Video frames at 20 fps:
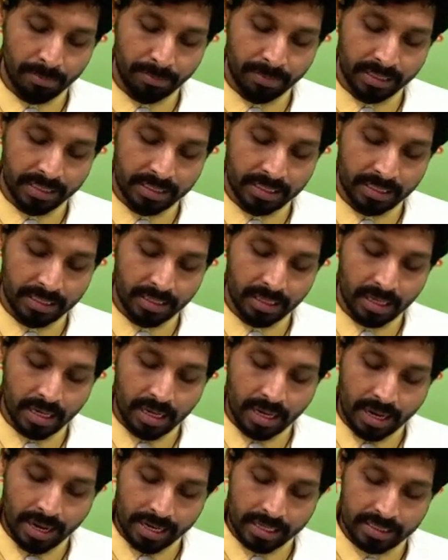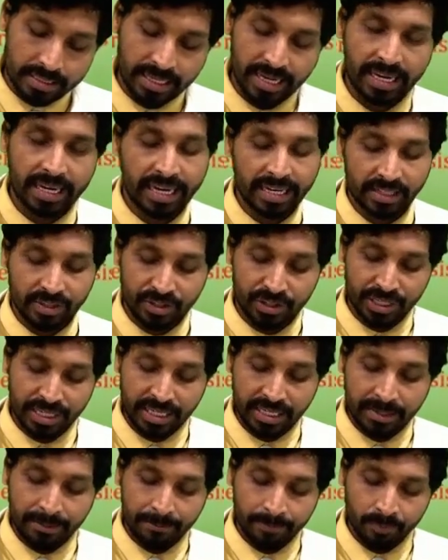PCSK9
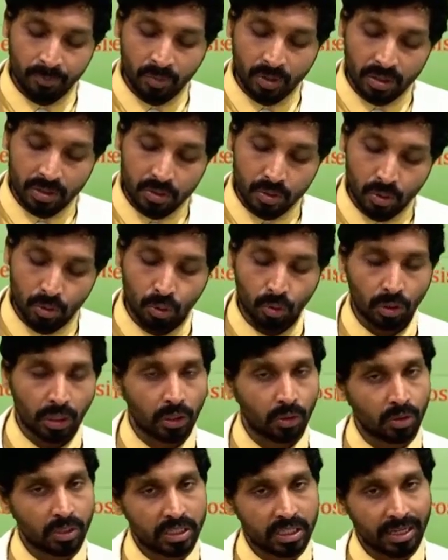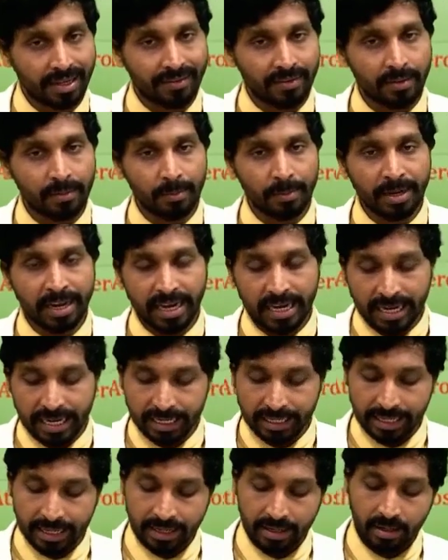gene. So total cholesterol level will be
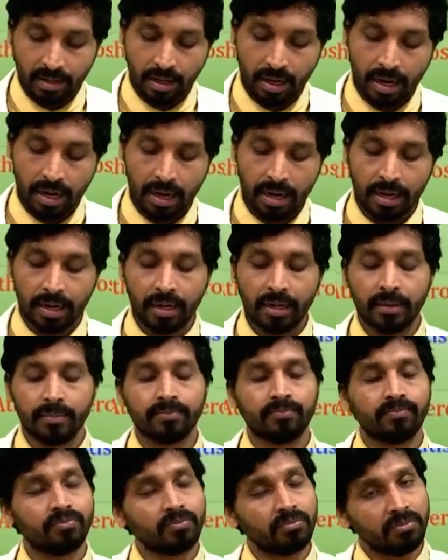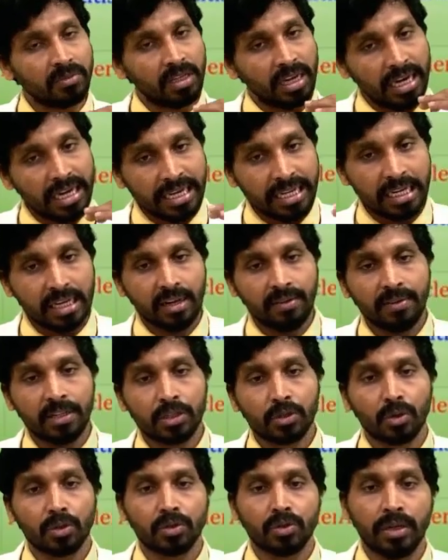elevated and LDL levels
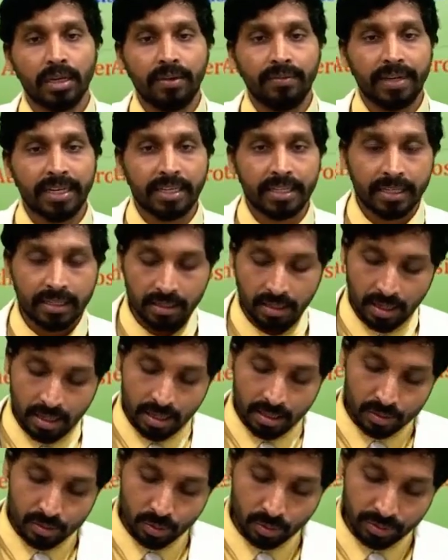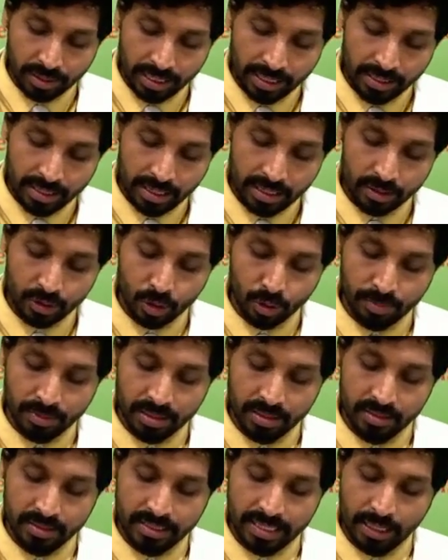also elevated. So tendon, tuberous
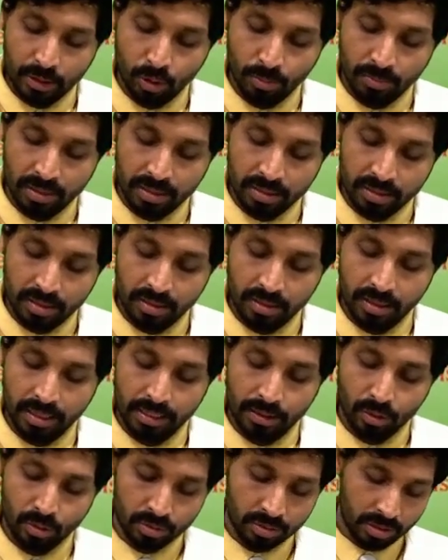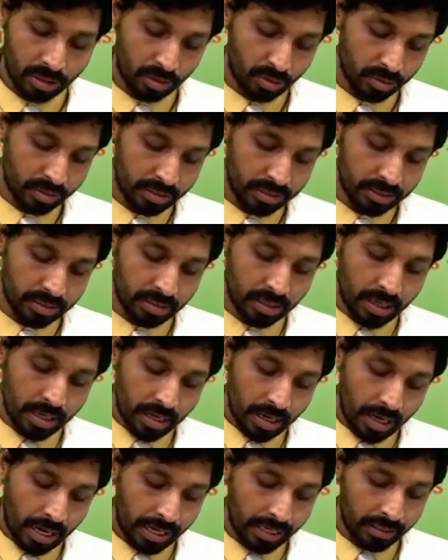xanthomas and atherosclerosis.
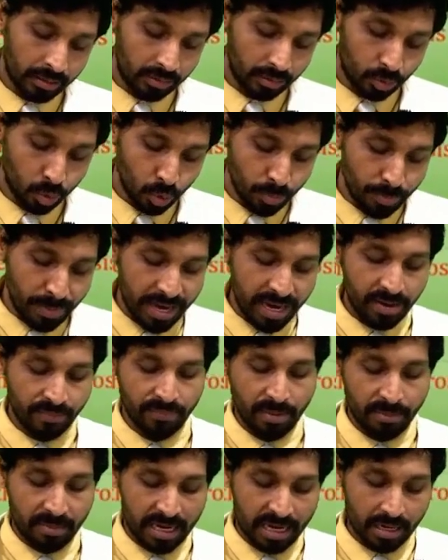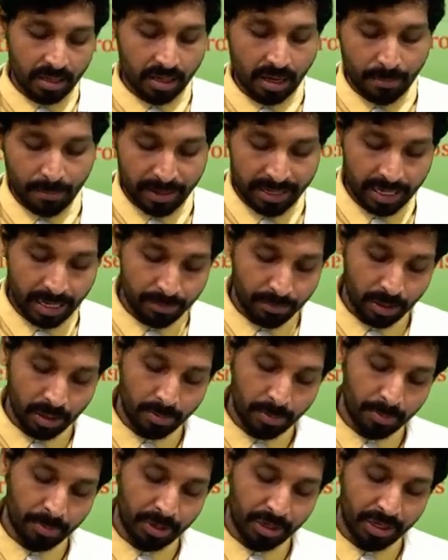And in 2B familial combined
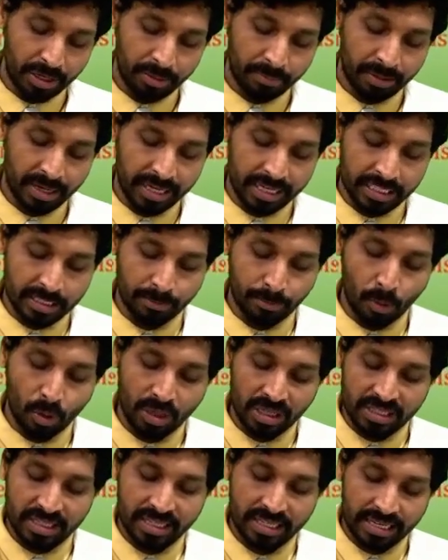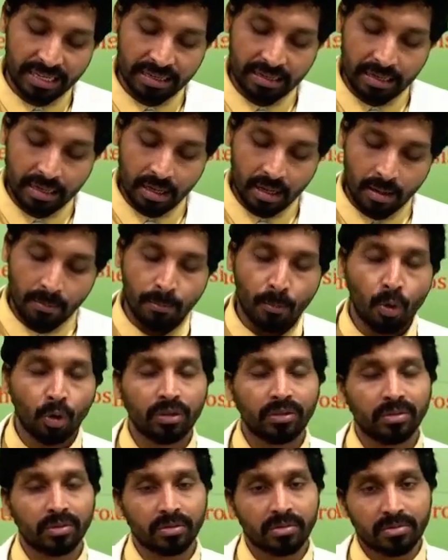hyperlipoproteinemia, it is a polygenic,
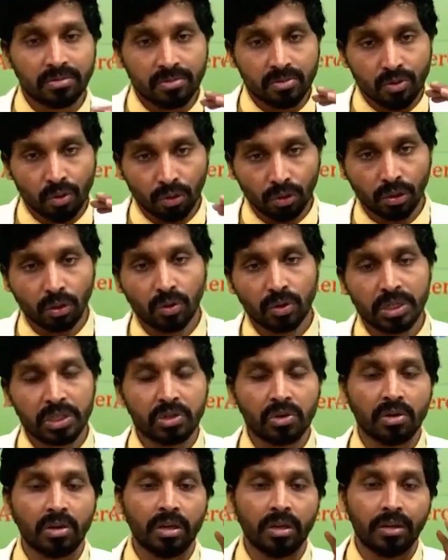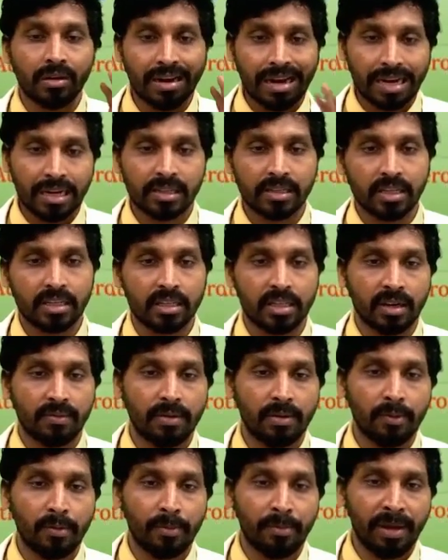both total cholesterol and triglycerides level
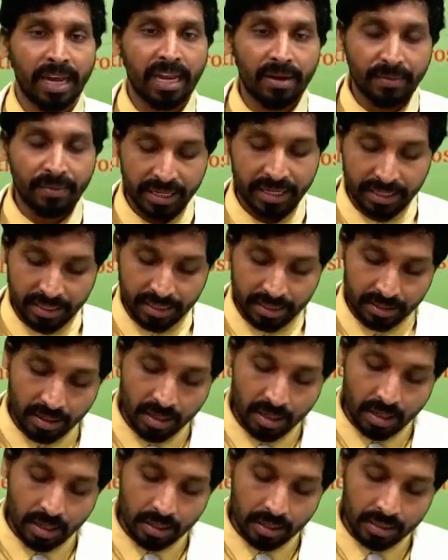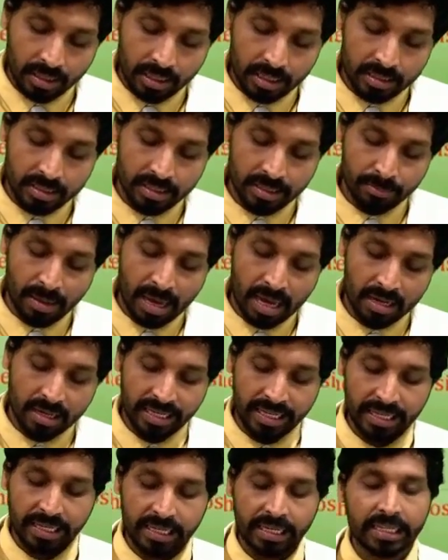will be elevated. There is a marked
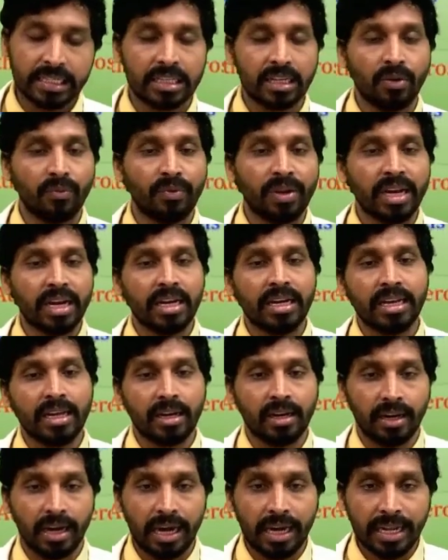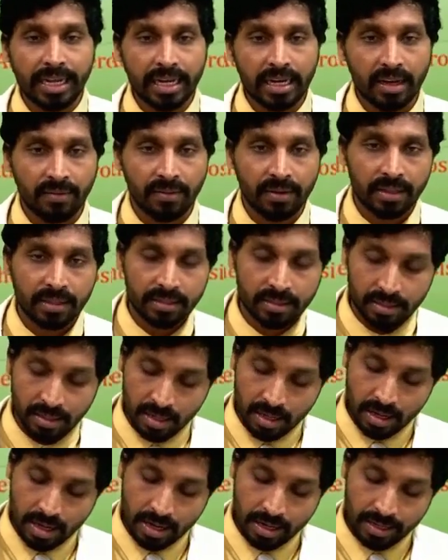increase in VLDL and LDL levels,
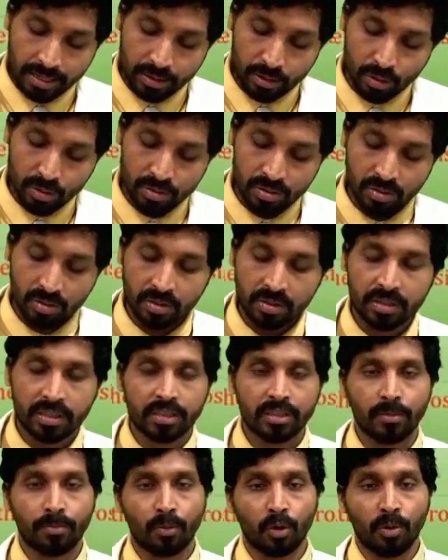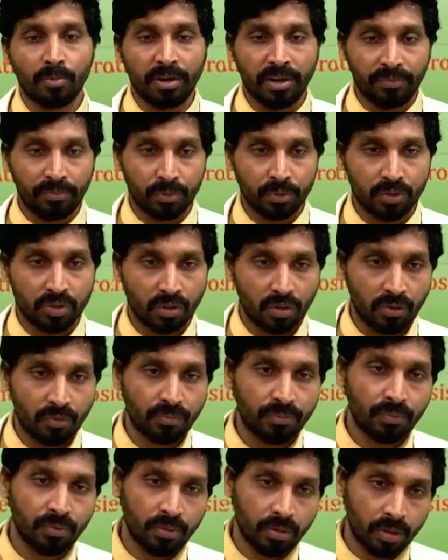and atherosclerosis is a prominent feature of
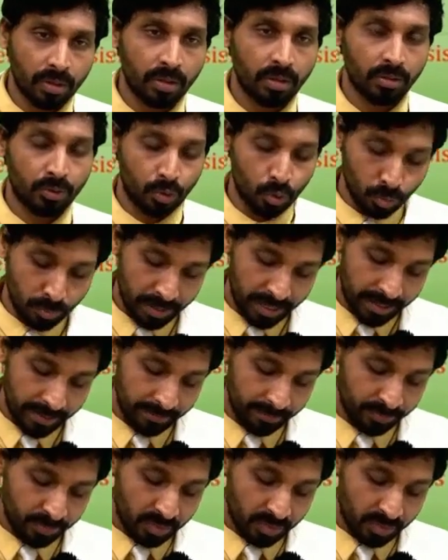2B.